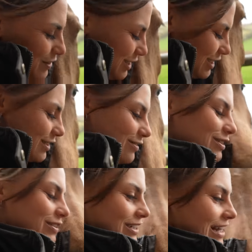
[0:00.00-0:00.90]
were so
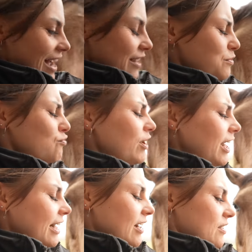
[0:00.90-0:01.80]
good in that, and it was
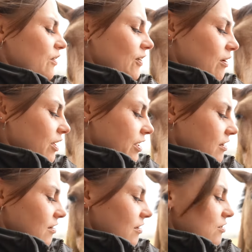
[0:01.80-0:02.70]
really nice. I felt
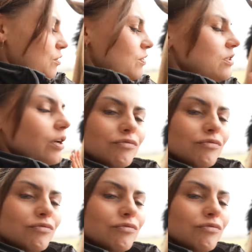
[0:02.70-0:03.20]
like she was so